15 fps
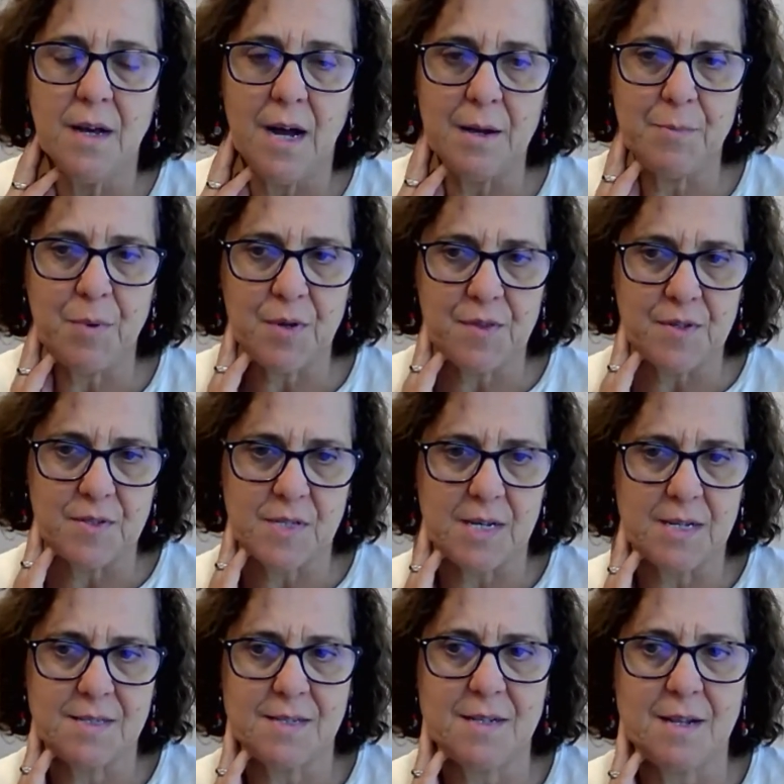
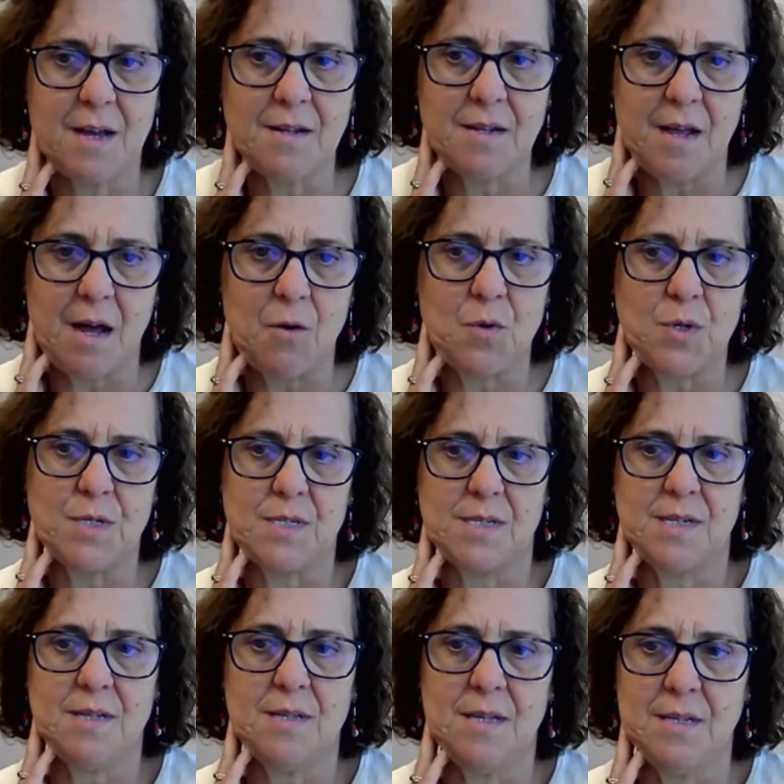hypothesize in, in our
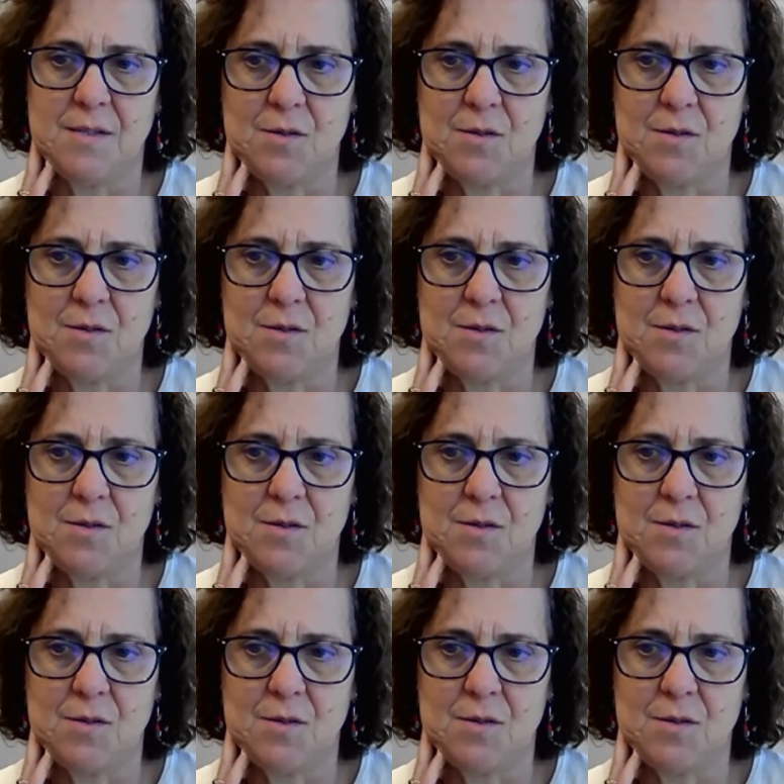study.